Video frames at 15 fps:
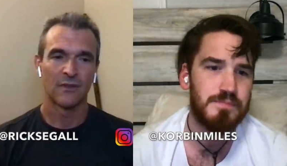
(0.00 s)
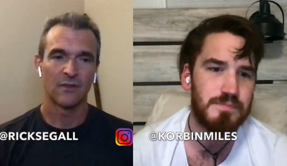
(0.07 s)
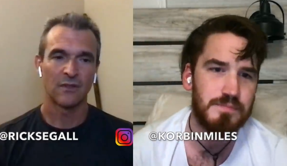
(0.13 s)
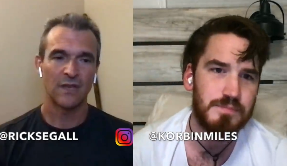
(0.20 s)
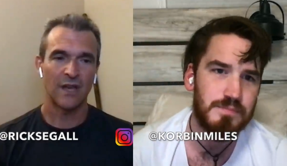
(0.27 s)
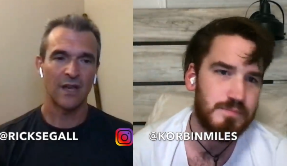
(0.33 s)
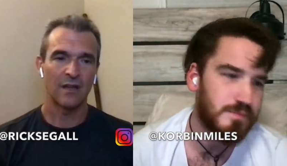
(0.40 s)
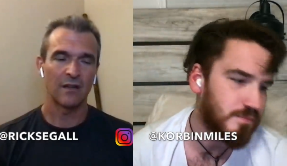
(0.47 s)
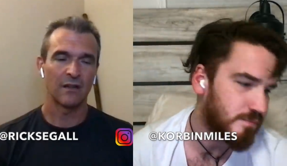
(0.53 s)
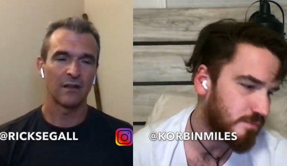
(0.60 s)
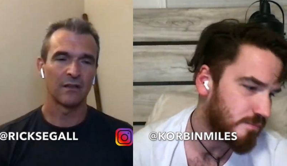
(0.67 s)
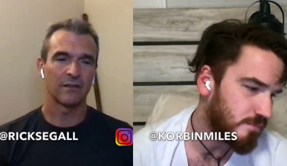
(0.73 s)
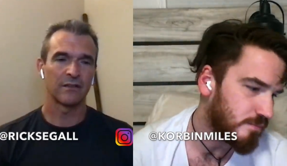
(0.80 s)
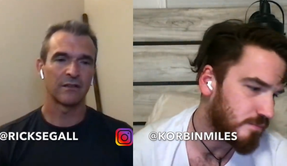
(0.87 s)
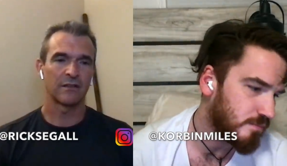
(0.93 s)
Speaker 1: Yeah,
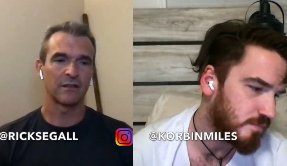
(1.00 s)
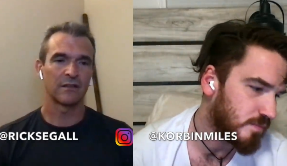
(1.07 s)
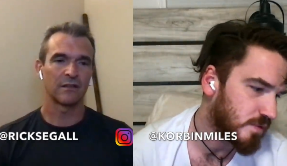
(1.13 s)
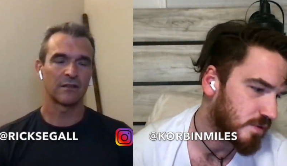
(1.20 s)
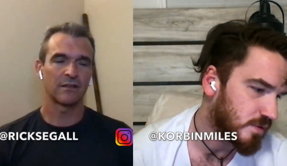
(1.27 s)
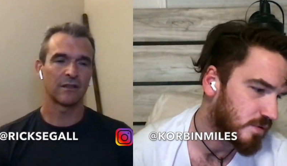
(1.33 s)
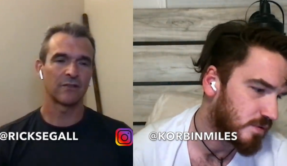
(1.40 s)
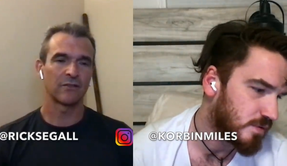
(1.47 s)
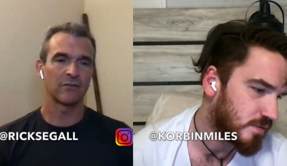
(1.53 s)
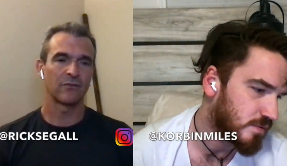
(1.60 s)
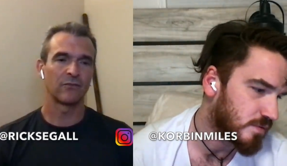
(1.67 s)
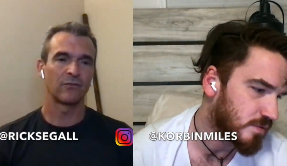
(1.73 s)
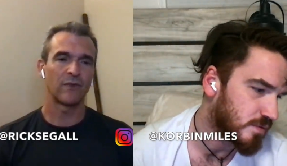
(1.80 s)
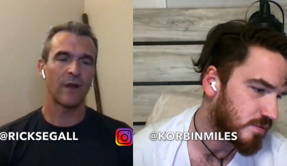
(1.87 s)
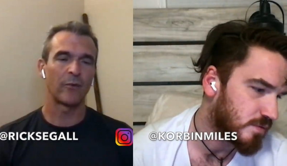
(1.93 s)
it's it says
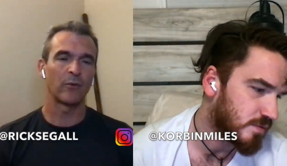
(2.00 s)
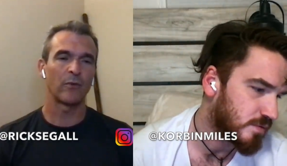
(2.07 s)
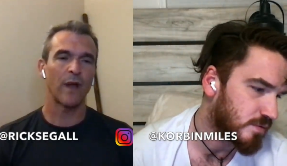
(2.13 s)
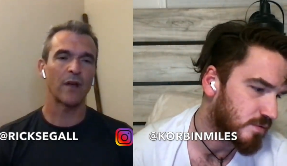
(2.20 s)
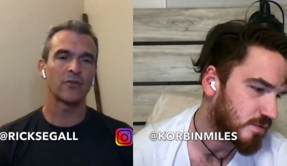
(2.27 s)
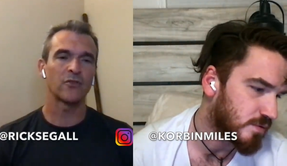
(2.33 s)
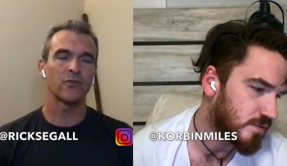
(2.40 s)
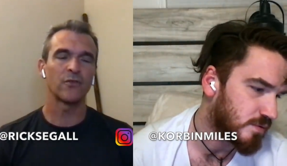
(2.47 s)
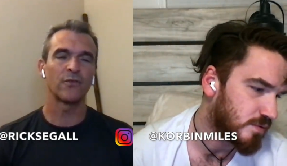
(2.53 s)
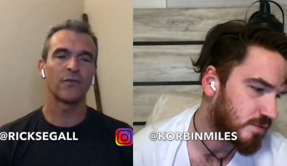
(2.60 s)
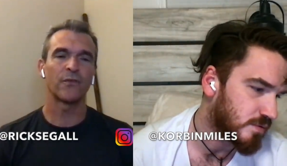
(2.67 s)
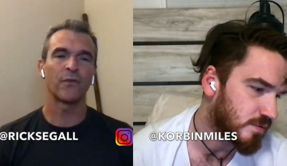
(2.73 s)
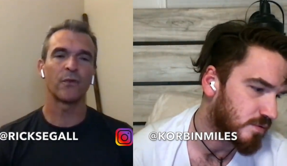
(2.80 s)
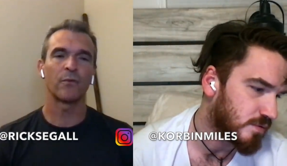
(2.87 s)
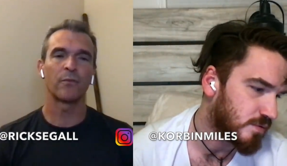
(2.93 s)
Ramaraju
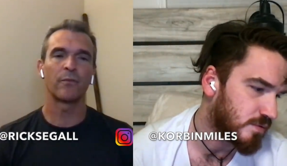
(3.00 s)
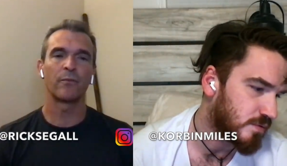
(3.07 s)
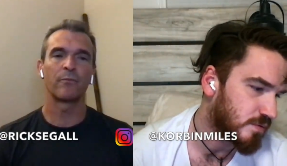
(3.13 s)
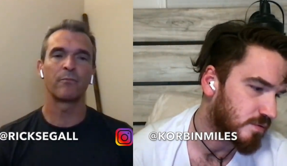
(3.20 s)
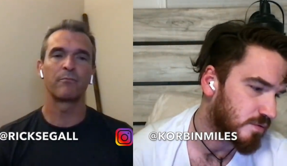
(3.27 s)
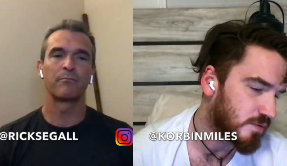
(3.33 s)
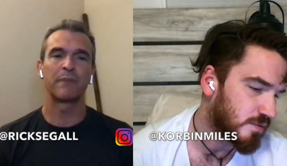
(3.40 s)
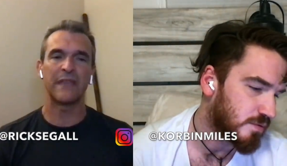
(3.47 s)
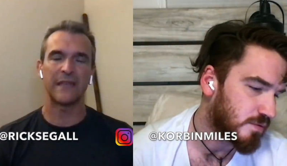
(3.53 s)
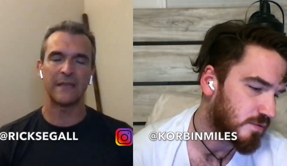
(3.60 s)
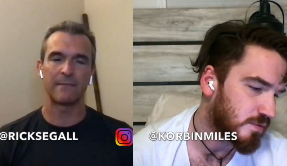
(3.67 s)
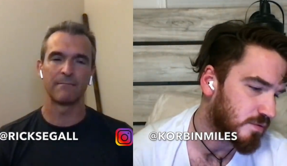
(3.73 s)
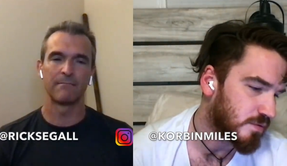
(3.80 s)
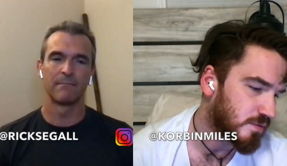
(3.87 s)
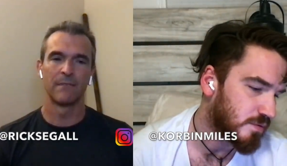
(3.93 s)
for
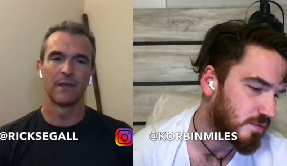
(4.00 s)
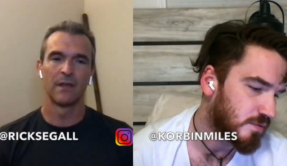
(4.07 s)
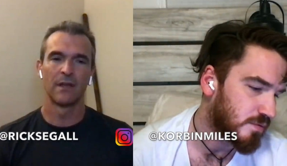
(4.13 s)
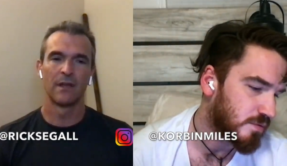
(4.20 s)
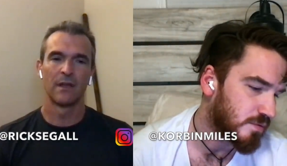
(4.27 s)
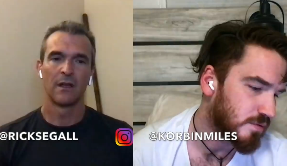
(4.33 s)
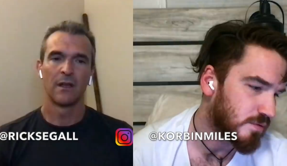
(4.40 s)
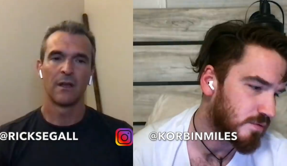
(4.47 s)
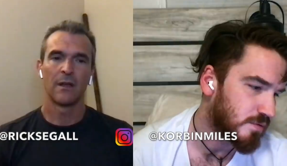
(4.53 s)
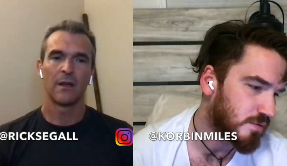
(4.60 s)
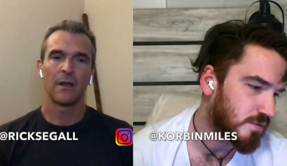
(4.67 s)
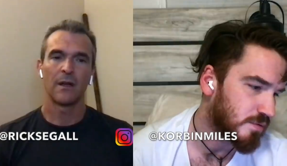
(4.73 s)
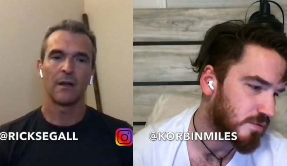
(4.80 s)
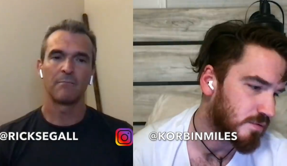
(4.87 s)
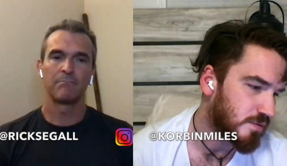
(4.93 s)
Bheem,
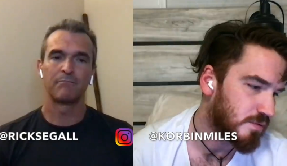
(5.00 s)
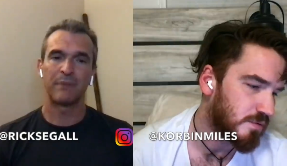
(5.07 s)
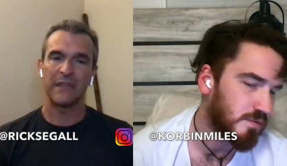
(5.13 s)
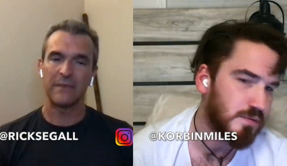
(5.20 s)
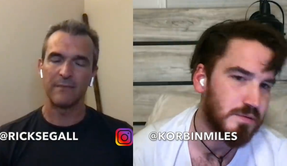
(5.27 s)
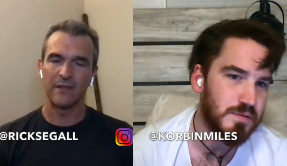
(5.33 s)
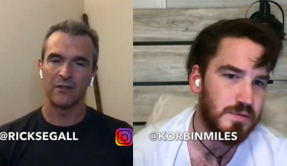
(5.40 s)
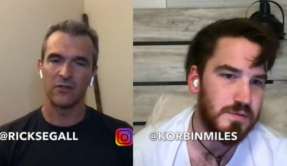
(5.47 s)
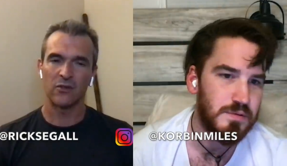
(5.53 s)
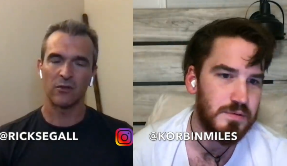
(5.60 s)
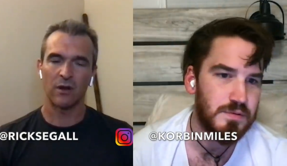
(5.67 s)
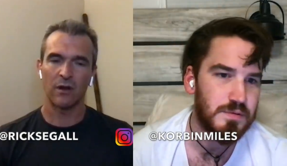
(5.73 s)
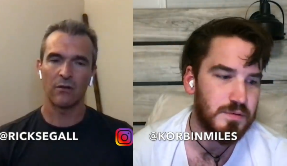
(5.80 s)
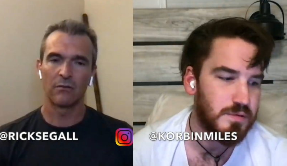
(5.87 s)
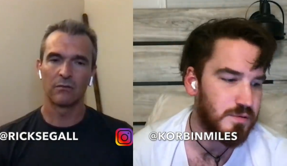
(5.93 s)
uh, Bheem
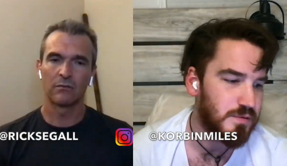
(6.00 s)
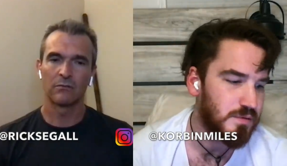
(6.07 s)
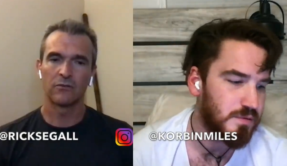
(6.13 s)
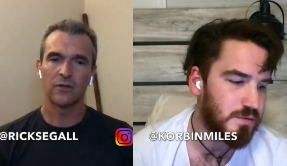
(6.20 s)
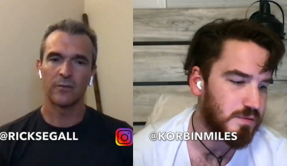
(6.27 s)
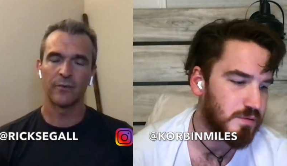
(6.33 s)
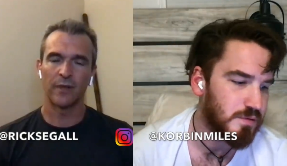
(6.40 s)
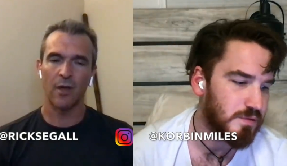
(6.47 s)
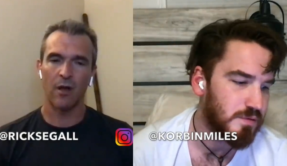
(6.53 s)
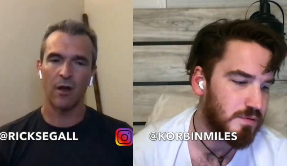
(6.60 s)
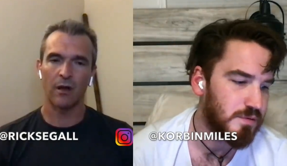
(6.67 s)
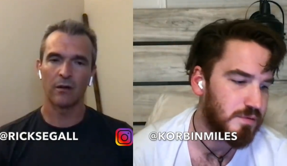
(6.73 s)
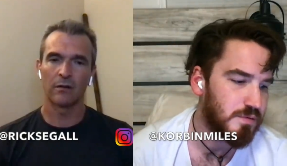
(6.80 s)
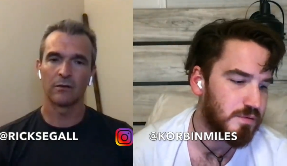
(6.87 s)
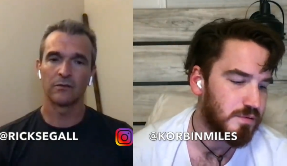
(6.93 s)
intro, Triple
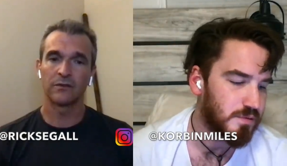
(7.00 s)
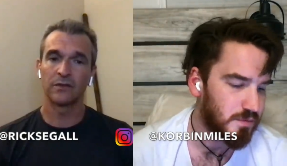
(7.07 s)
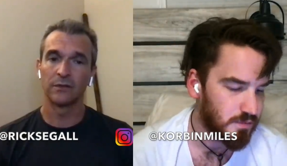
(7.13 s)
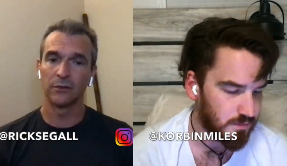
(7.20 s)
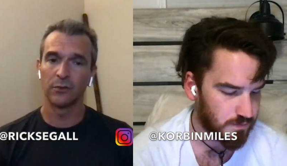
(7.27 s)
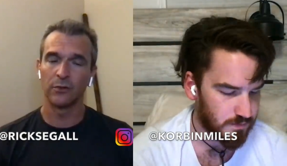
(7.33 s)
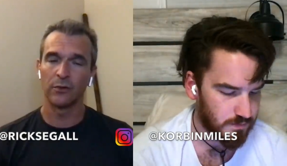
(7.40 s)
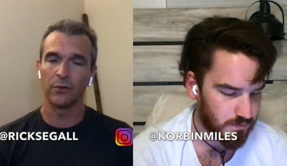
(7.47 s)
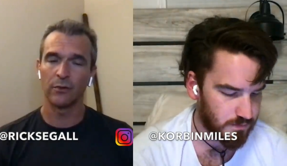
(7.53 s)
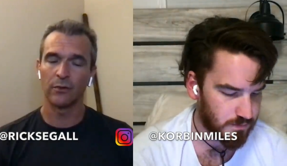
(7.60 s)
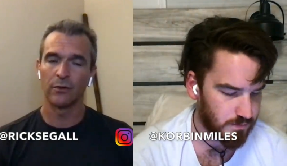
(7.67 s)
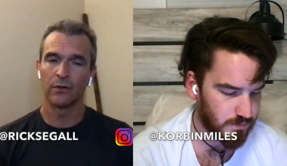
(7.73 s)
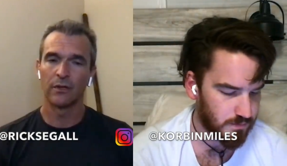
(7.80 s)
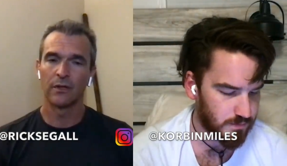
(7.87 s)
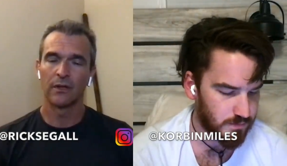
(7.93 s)
R, Telugu,
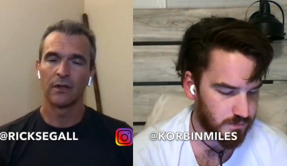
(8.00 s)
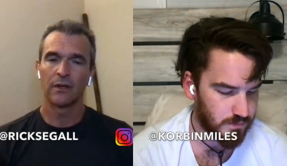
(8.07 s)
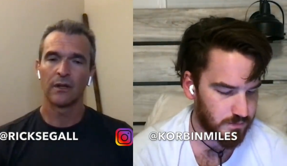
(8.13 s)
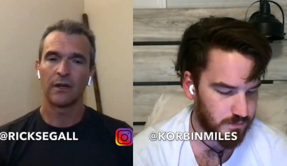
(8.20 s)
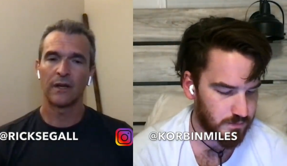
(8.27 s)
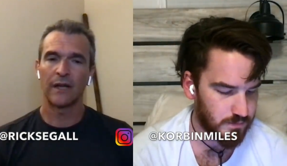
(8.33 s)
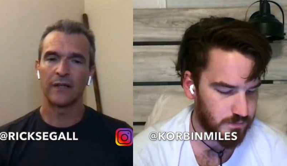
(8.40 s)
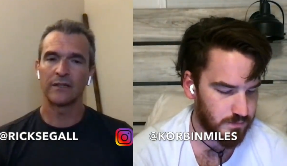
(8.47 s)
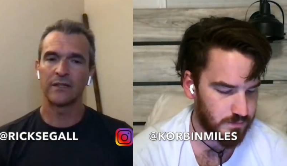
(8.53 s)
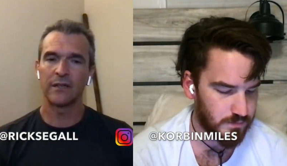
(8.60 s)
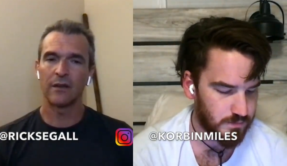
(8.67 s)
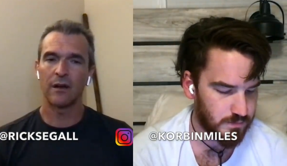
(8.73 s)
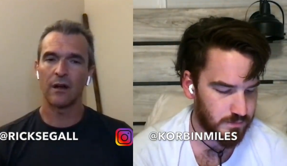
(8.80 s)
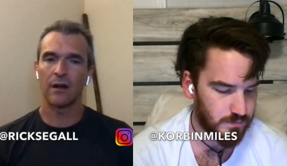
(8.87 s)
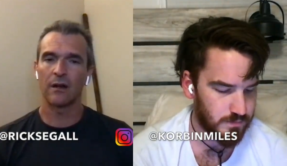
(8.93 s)
uh,
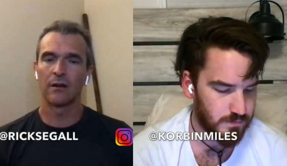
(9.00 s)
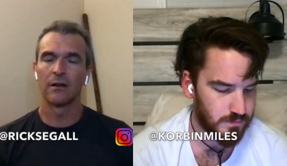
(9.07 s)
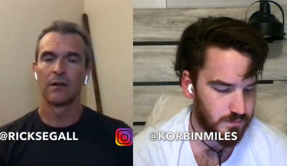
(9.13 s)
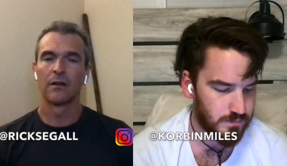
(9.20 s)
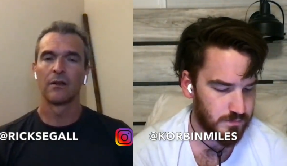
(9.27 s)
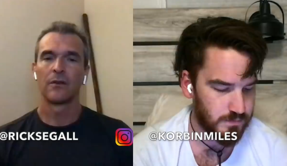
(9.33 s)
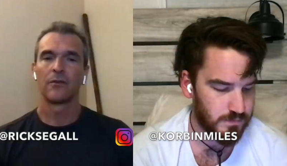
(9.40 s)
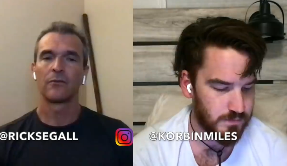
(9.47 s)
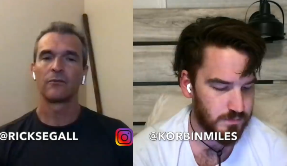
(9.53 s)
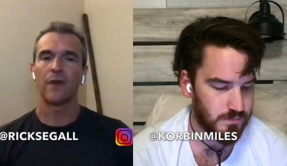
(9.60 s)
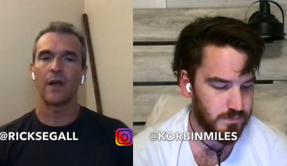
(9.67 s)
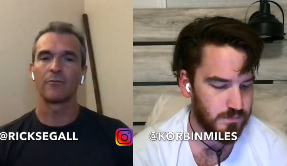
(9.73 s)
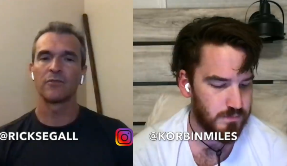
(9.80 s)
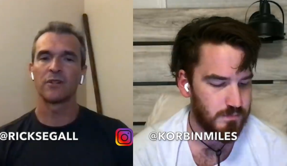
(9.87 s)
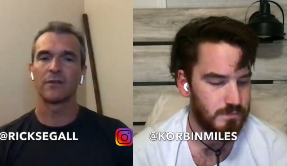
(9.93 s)
NTR,
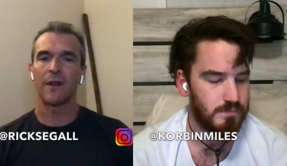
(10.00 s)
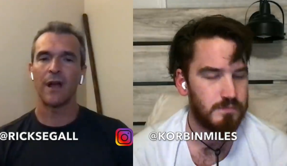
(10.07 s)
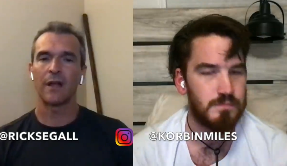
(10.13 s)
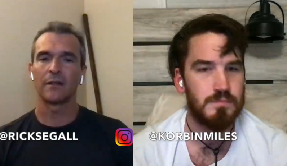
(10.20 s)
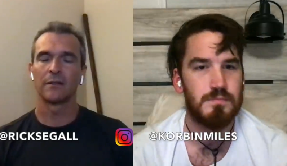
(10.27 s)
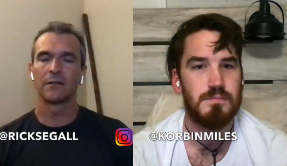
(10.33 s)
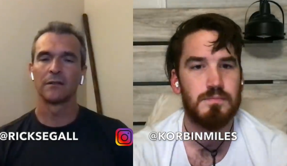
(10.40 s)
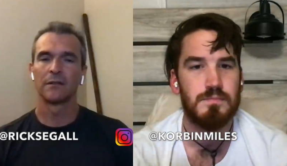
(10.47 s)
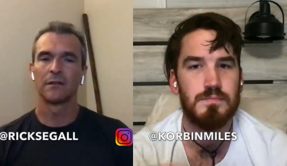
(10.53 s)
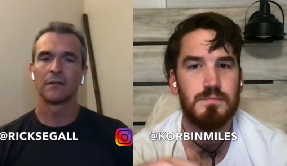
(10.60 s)
Ram Charan,